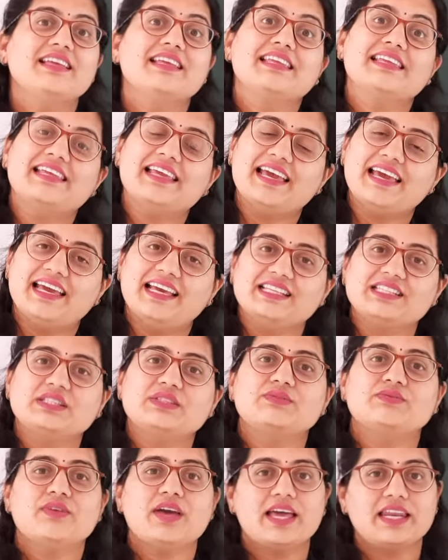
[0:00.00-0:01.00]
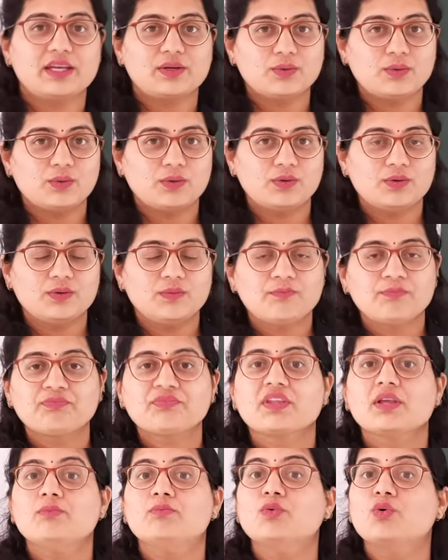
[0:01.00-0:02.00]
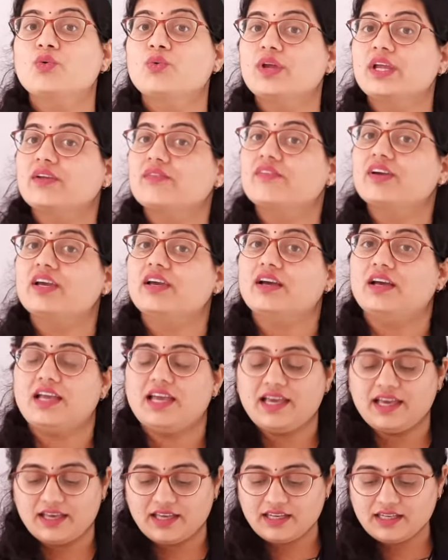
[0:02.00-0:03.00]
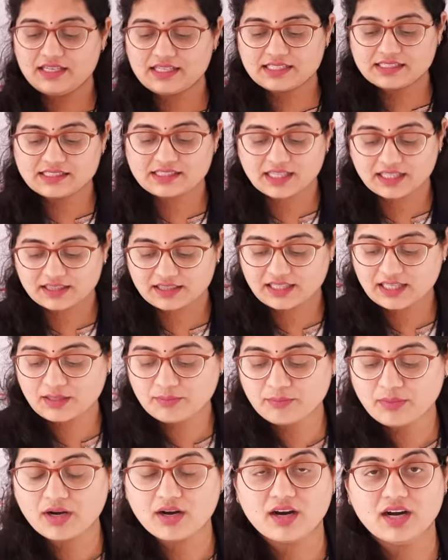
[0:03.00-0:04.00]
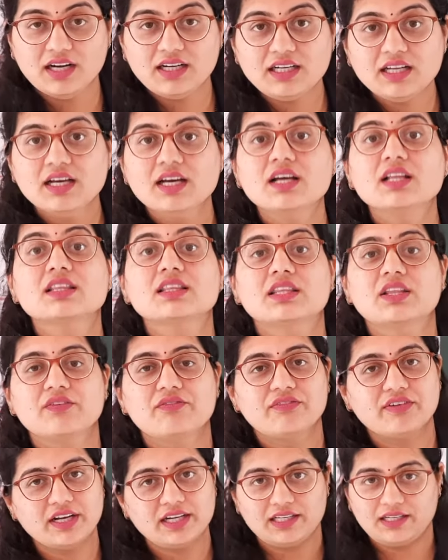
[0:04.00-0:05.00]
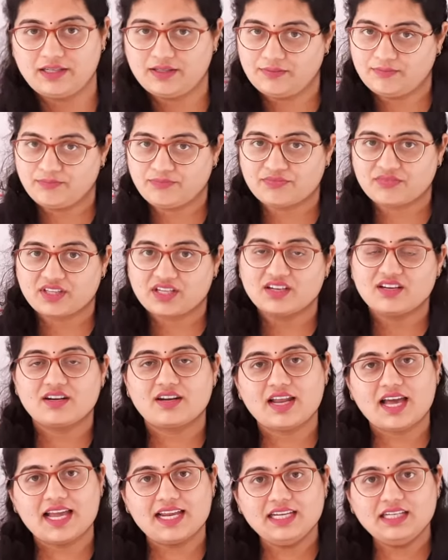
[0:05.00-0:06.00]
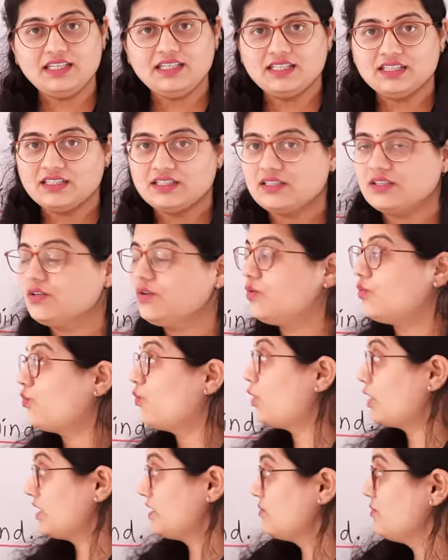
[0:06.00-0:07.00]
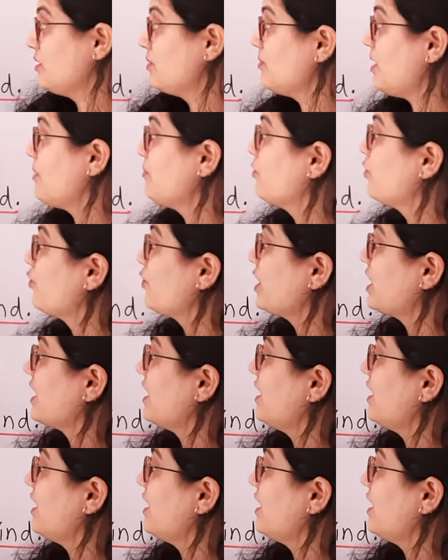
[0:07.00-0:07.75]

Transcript: Yes, very good. Moving air is nothing but the wind. Right? What is meant by moving